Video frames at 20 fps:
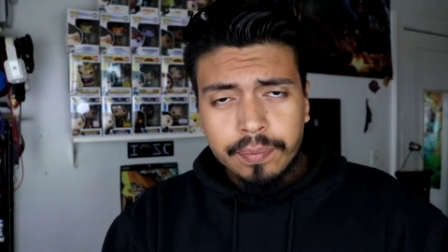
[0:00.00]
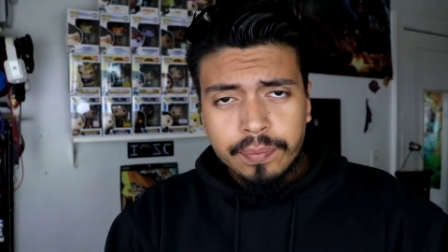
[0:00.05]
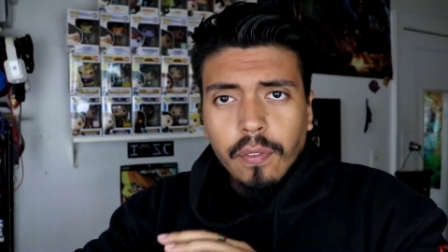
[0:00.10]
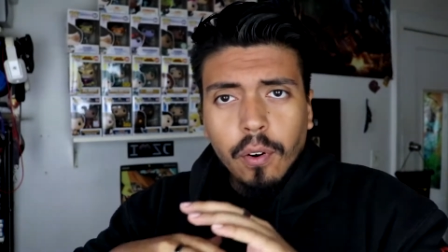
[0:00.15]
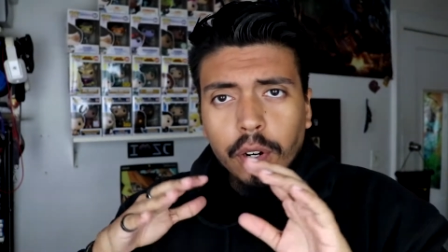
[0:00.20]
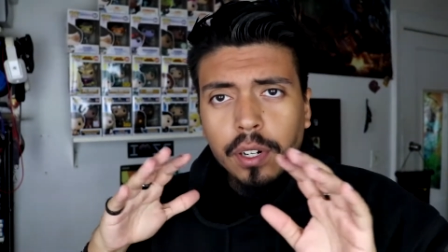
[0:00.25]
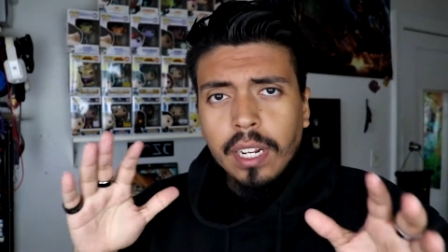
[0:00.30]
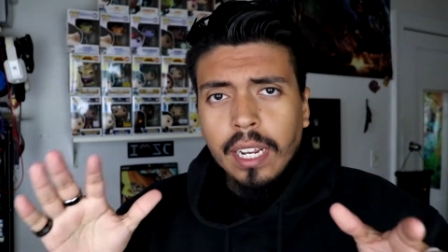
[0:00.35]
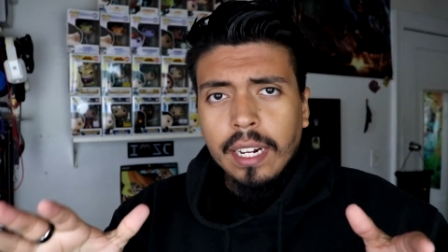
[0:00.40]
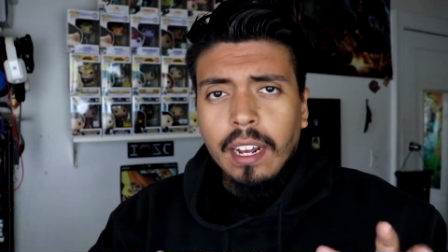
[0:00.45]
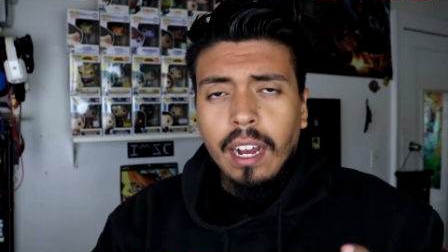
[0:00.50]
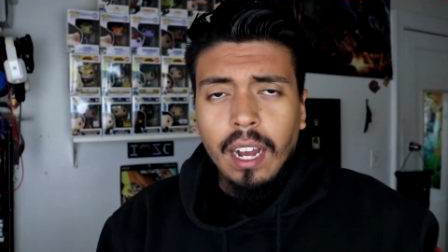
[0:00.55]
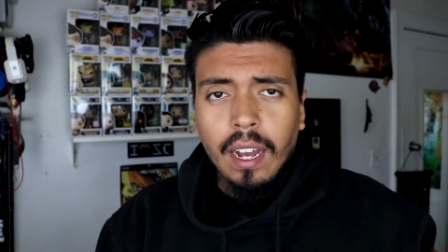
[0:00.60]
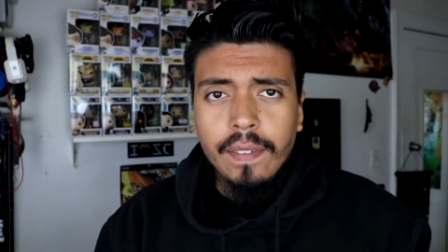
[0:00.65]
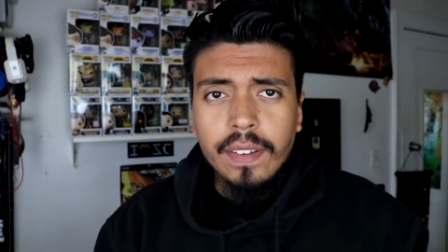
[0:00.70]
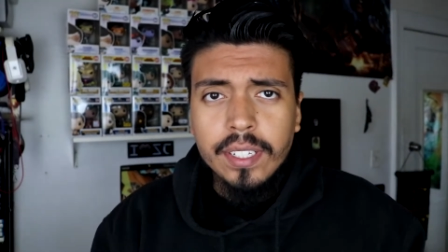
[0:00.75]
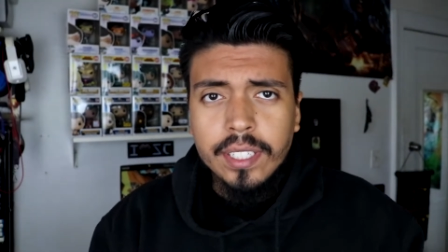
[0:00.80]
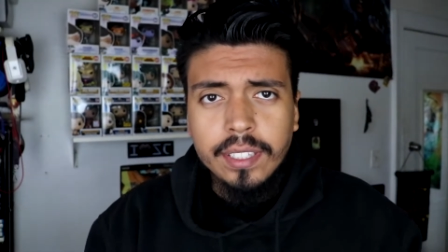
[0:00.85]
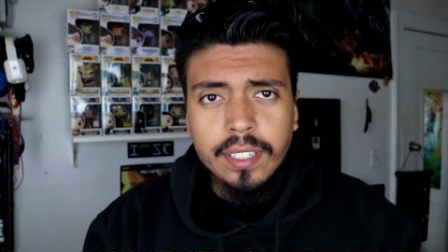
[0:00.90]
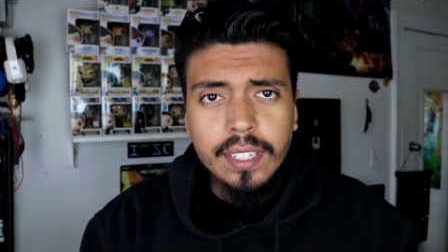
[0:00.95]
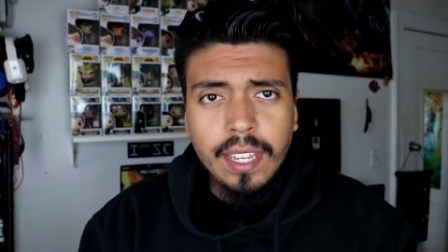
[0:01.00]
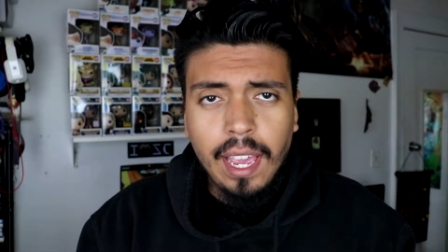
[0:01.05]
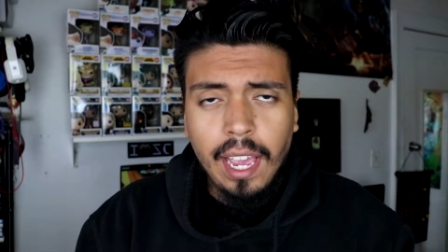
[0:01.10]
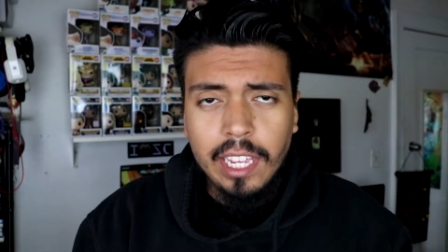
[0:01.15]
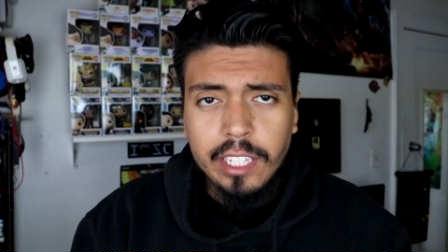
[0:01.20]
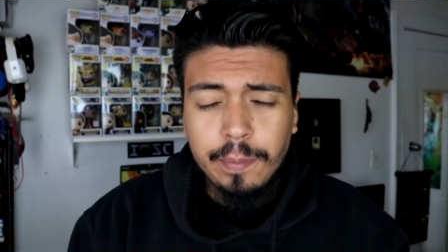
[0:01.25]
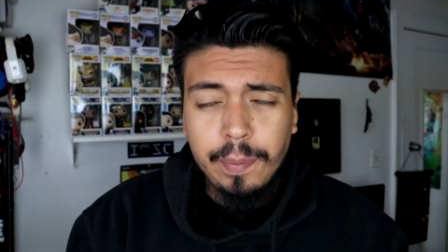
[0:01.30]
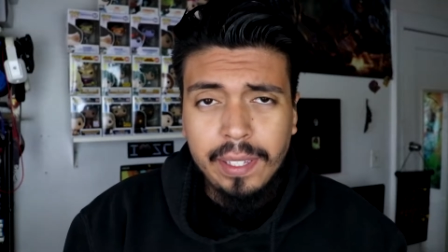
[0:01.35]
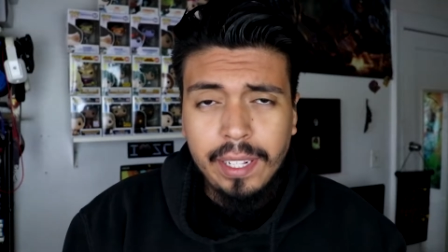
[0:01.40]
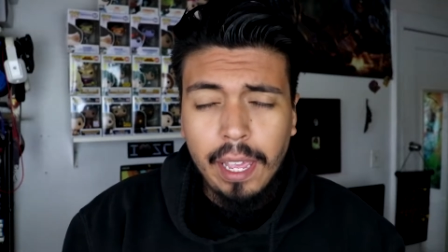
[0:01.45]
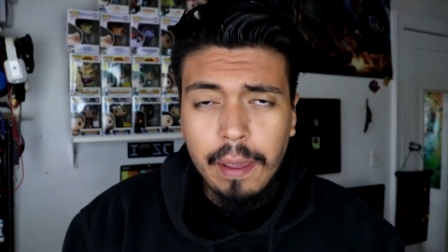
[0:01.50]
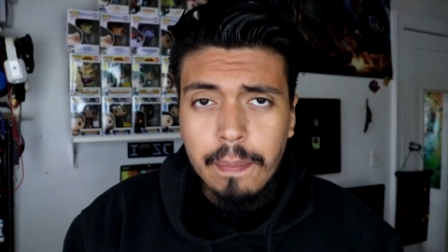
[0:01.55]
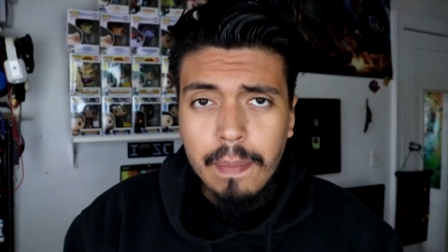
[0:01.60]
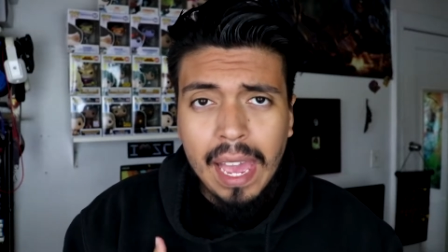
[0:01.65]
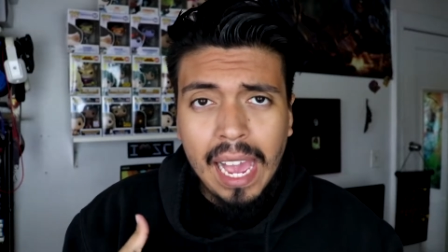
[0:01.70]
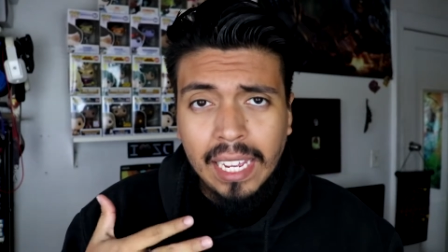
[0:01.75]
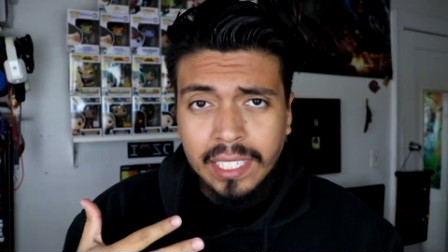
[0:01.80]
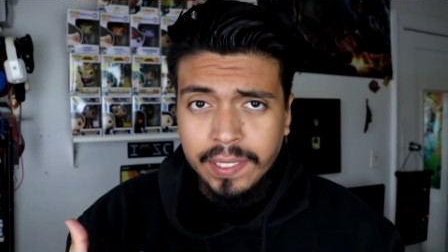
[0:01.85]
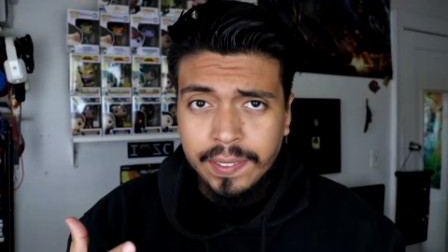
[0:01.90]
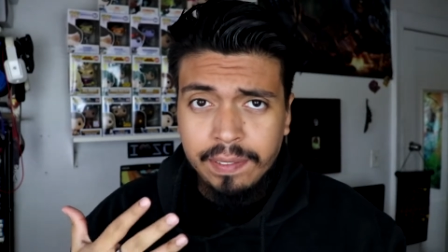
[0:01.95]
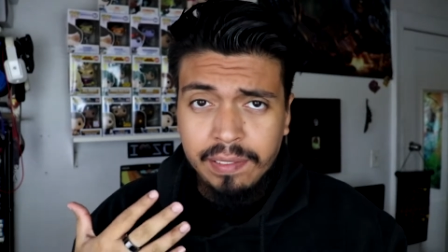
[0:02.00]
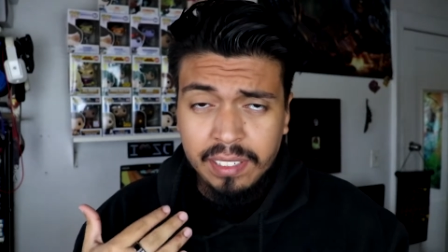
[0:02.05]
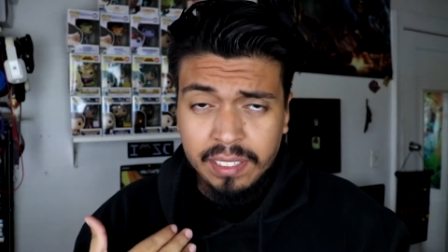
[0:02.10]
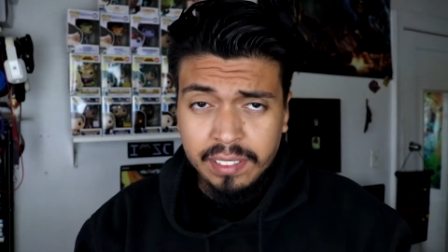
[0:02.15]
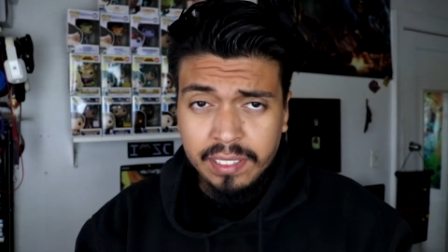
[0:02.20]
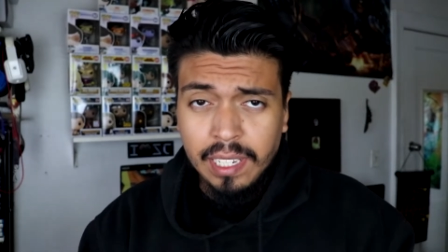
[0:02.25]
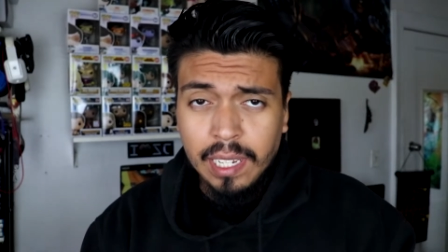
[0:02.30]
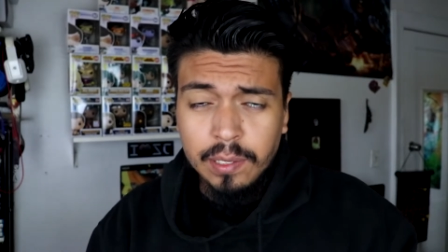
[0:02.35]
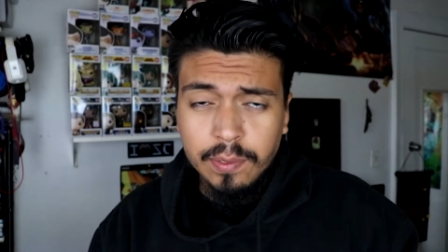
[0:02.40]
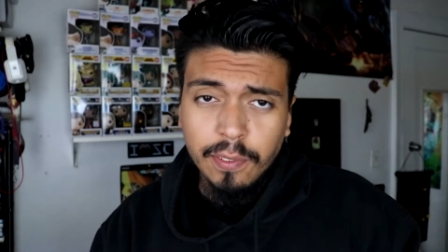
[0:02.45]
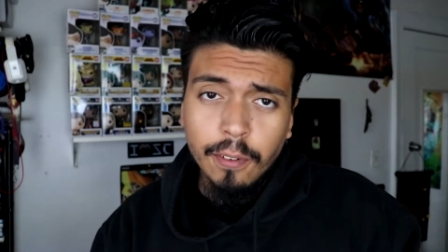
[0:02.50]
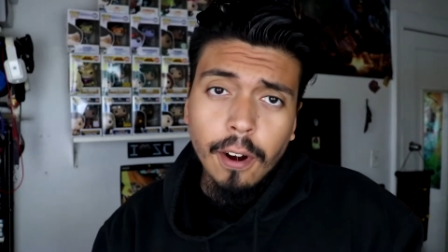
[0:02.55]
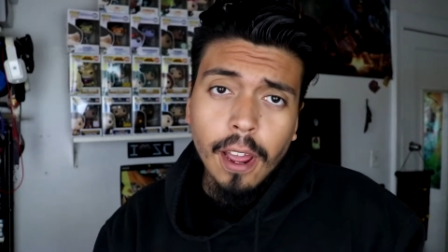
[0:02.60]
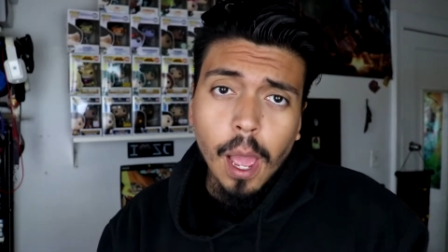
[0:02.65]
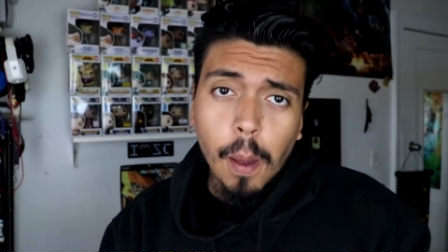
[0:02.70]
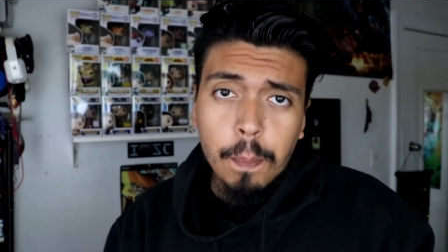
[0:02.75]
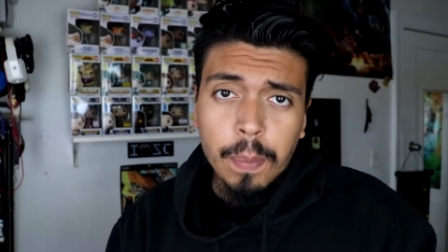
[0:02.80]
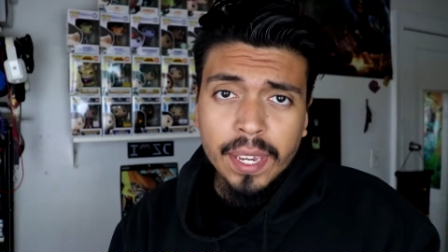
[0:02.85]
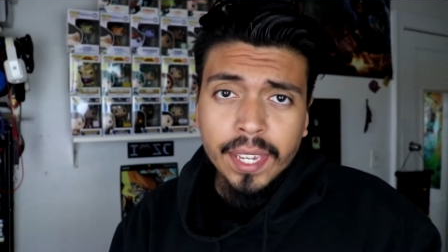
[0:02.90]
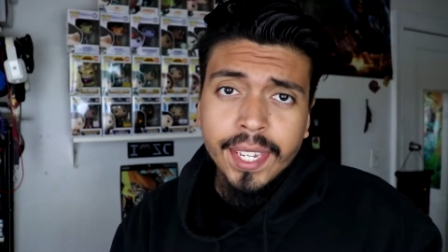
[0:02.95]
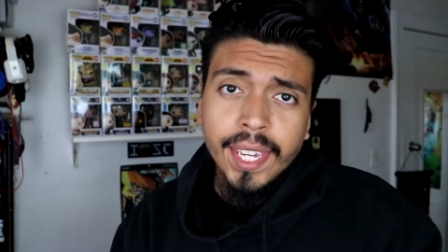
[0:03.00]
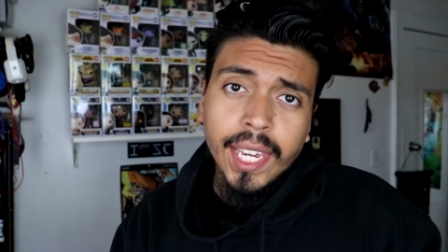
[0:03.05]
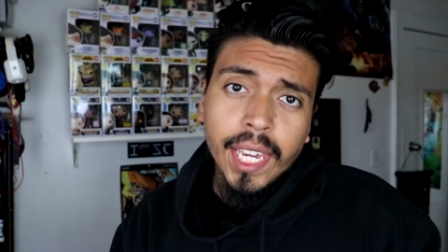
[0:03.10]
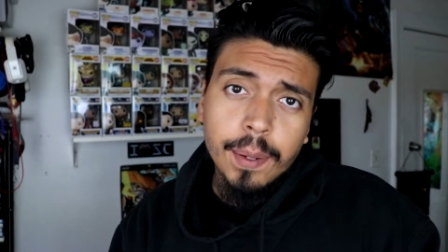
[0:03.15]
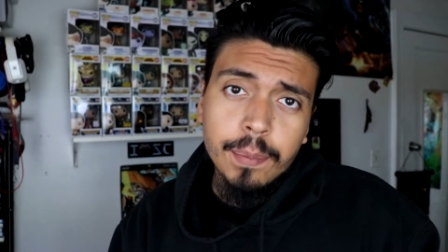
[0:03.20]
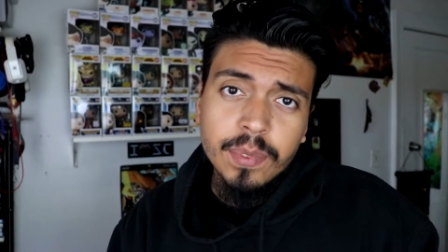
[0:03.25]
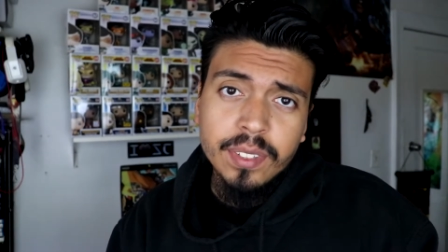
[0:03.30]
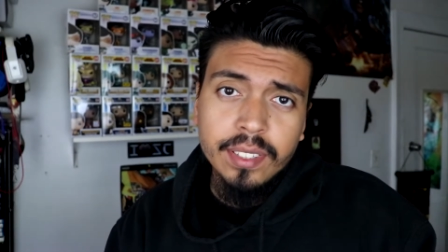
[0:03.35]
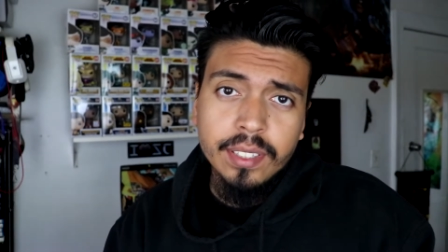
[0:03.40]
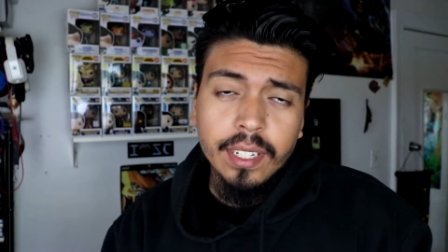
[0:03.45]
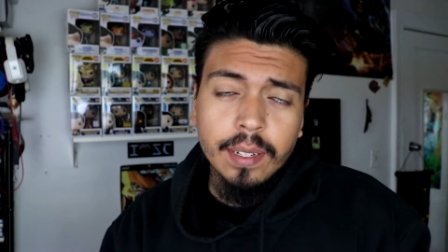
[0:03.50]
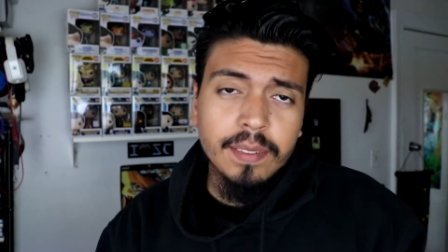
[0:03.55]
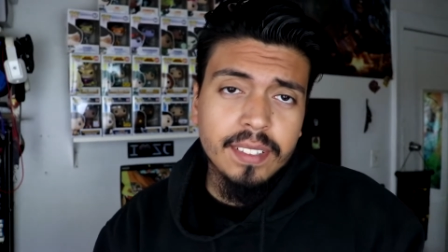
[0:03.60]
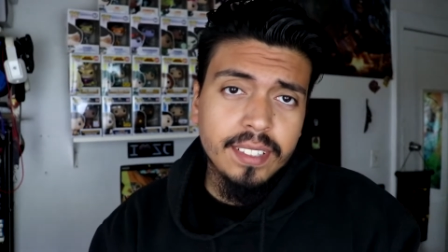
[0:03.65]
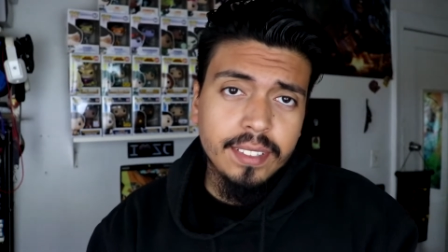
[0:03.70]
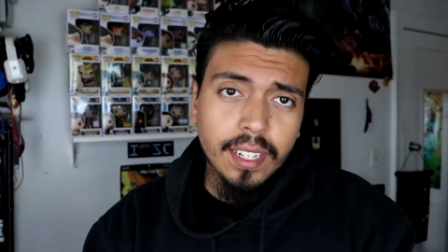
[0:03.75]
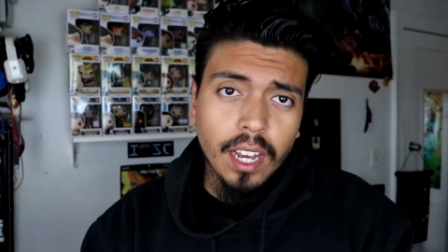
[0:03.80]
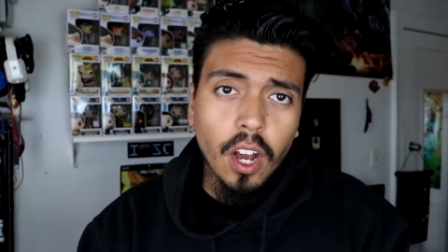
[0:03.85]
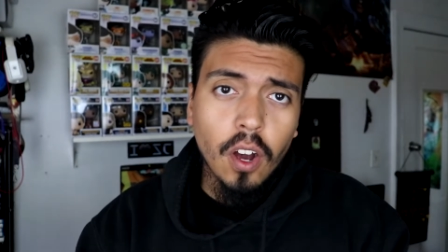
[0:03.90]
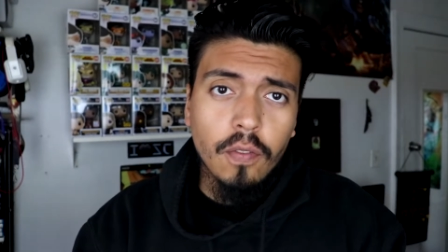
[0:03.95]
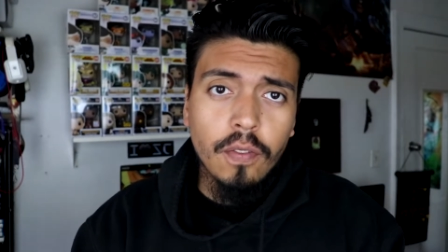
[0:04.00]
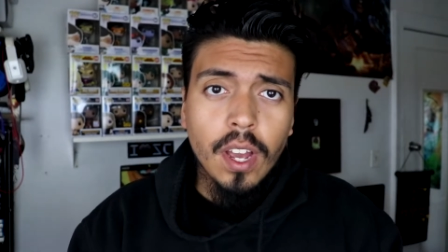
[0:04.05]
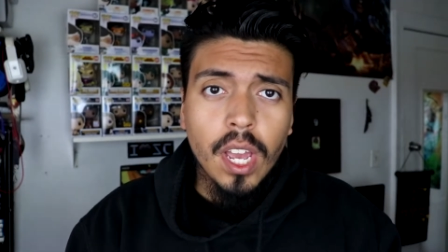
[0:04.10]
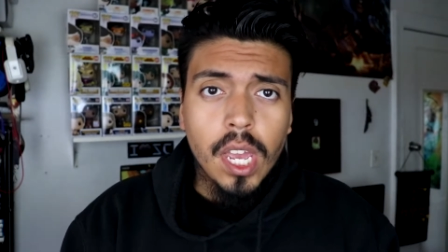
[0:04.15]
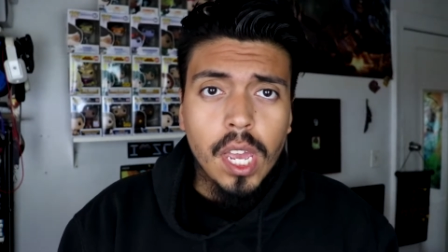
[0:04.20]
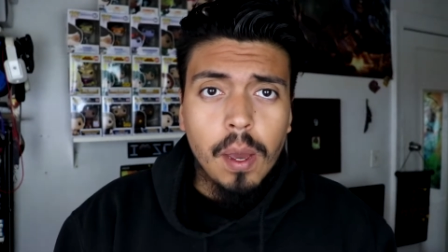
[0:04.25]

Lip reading: Fortnite obviously has been a massive success for Epic Games itself,